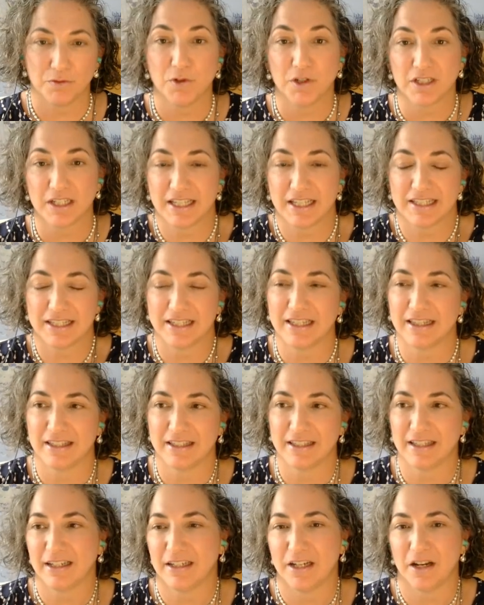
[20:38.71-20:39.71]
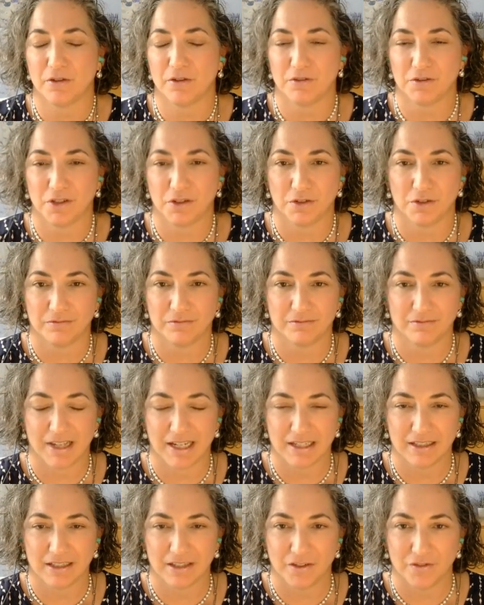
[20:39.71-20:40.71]
Well, because it's, you're
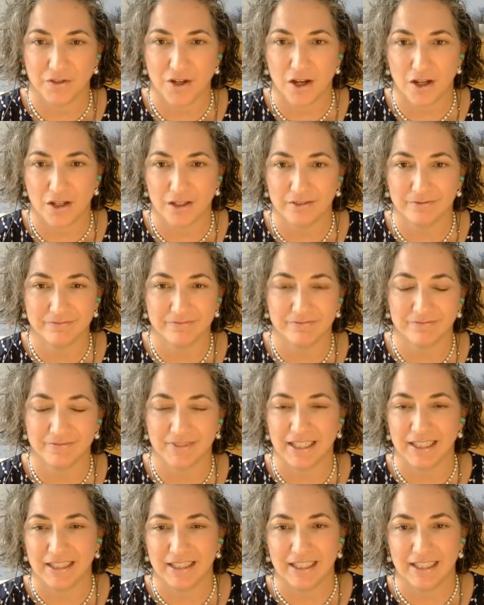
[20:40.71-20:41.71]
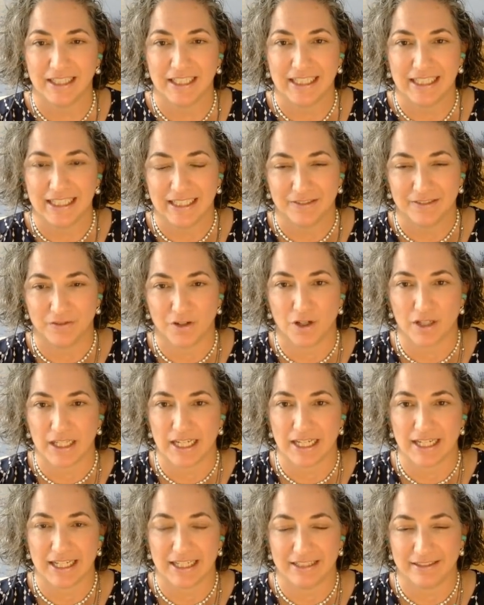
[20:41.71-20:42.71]
likely to fall
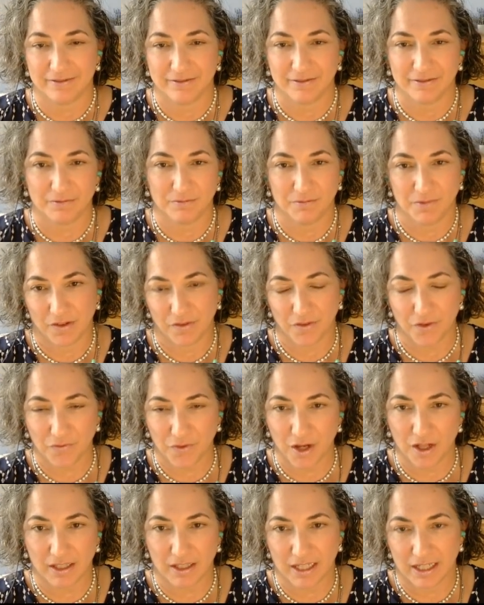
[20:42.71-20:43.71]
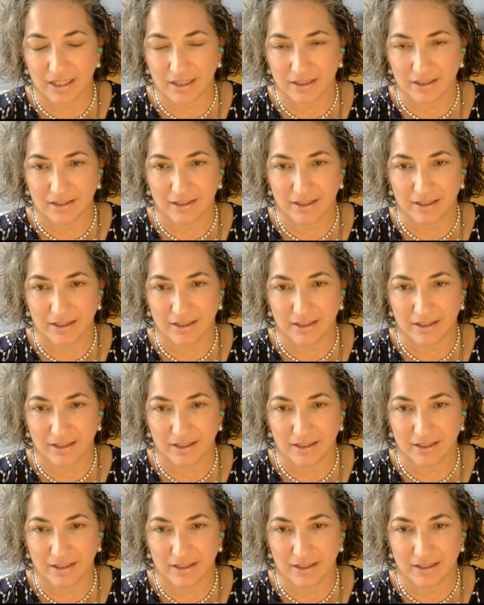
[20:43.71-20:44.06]
in. And if you fall in,